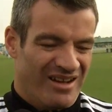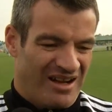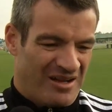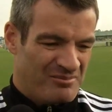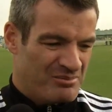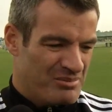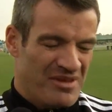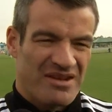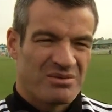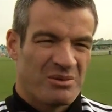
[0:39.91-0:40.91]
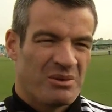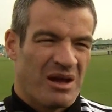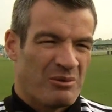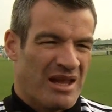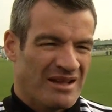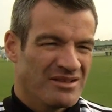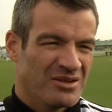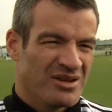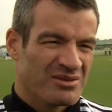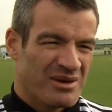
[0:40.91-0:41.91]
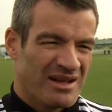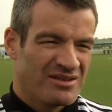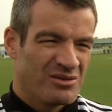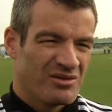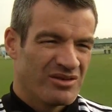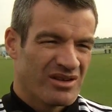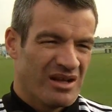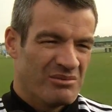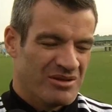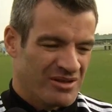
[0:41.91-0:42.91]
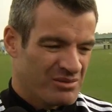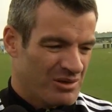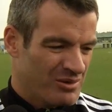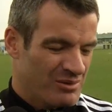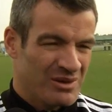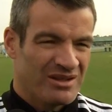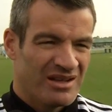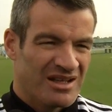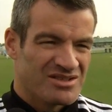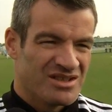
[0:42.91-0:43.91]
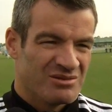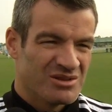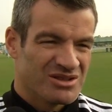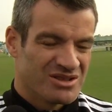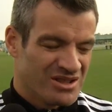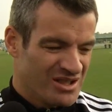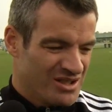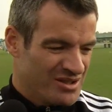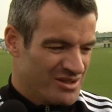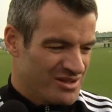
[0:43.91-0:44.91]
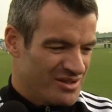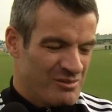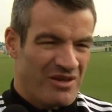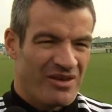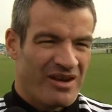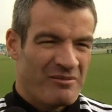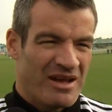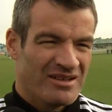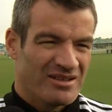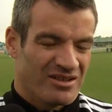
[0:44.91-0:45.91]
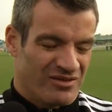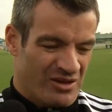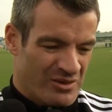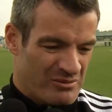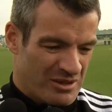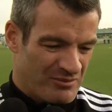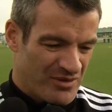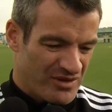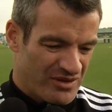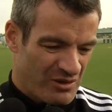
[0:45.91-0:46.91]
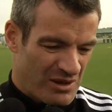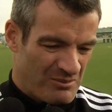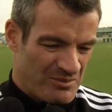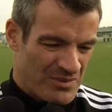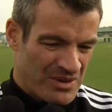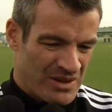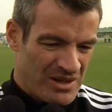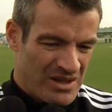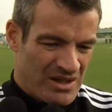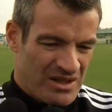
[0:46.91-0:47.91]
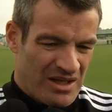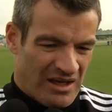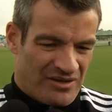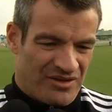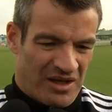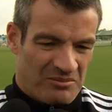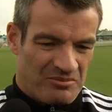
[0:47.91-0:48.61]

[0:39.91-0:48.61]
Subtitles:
But that's what we had to do. That's what we had to do with this club, and that's why what we did last year was in the method in our madness, if you know what I mean. So, yeah, it's